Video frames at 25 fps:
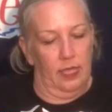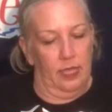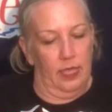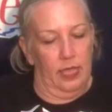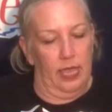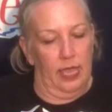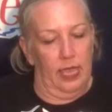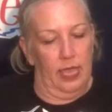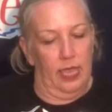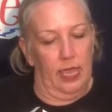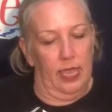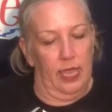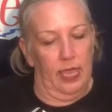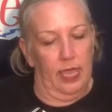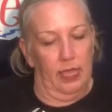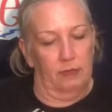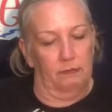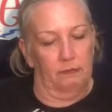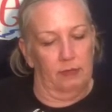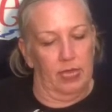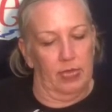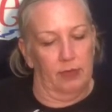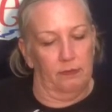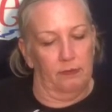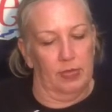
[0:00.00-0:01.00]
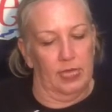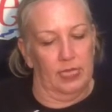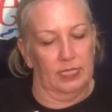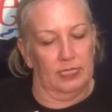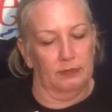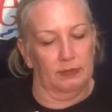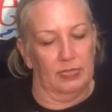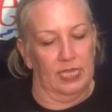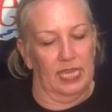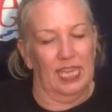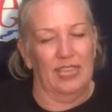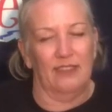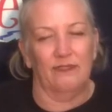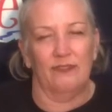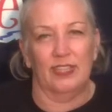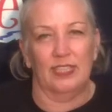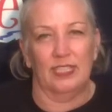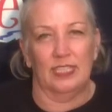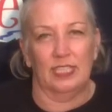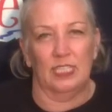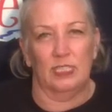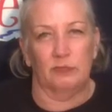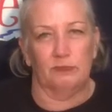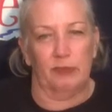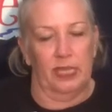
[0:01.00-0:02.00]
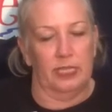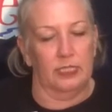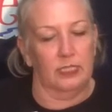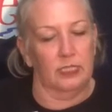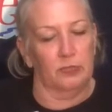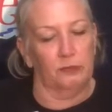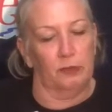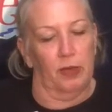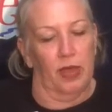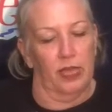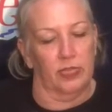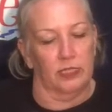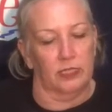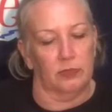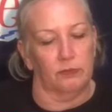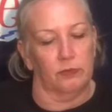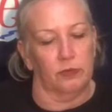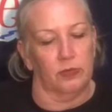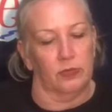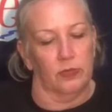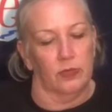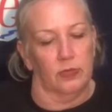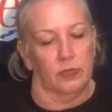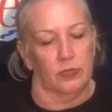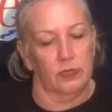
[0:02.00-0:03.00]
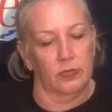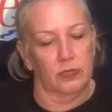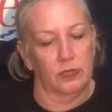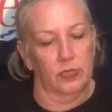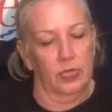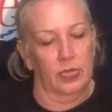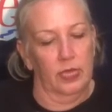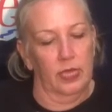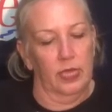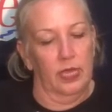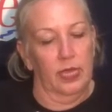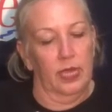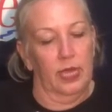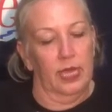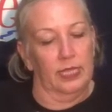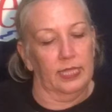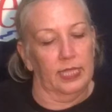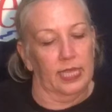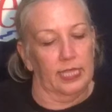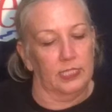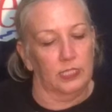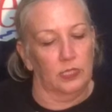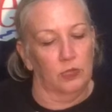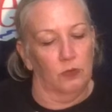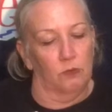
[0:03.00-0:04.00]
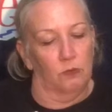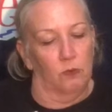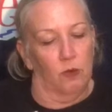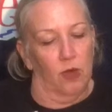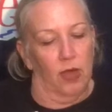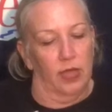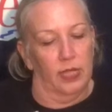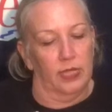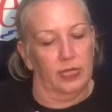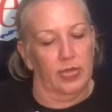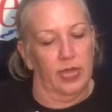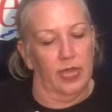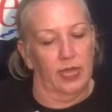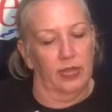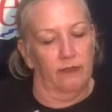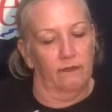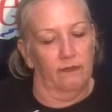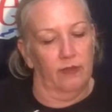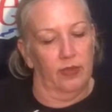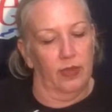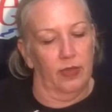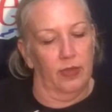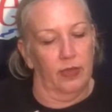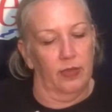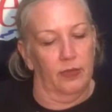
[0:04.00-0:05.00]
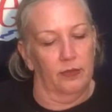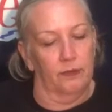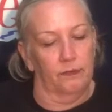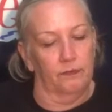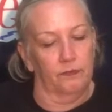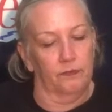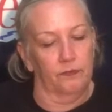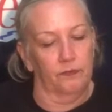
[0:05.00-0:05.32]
And make them as evenly spaced as possible, unless you want kind of a